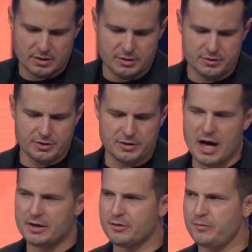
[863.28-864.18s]
You're
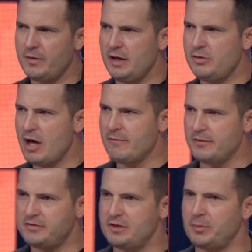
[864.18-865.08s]
doubting your faith. You have
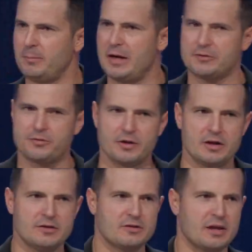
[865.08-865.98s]
all these simple-minded
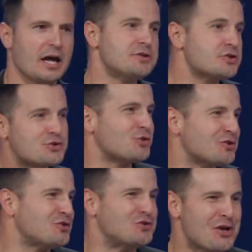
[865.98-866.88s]
friends. They're like, I just
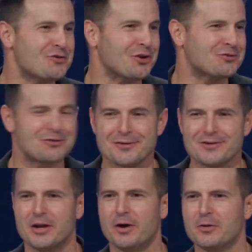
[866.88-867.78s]
trust Jesus,
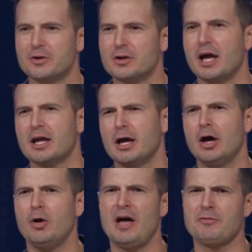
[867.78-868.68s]
you know, and you're like,
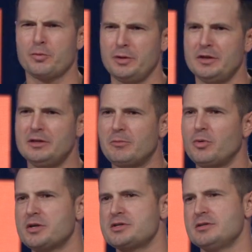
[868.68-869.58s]
I have a really deep
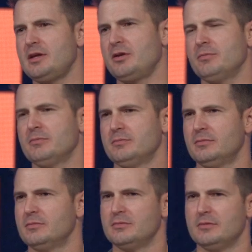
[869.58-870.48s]
question
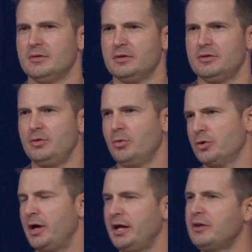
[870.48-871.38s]
you
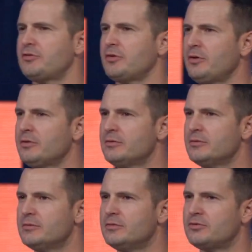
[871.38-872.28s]
won't know how to answer.
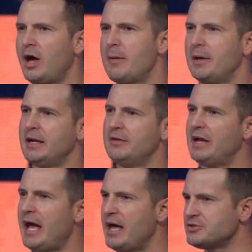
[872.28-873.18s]
So I may not
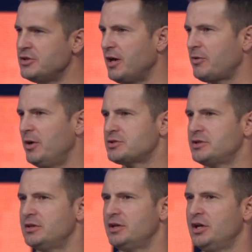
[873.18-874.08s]
even ask you that
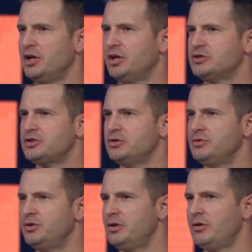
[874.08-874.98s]
question. So
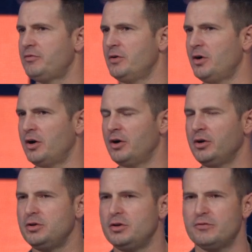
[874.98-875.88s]
you don't feel
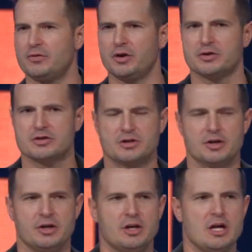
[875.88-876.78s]
heard. You don't feel
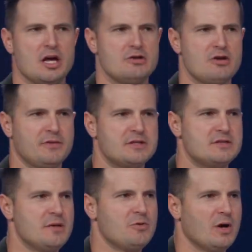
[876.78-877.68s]
understood. And you have all these
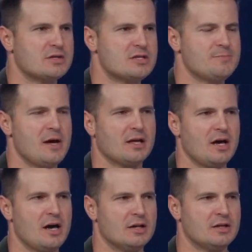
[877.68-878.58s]
deep questions about
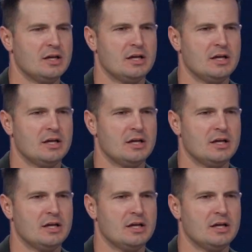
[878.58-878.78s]
God.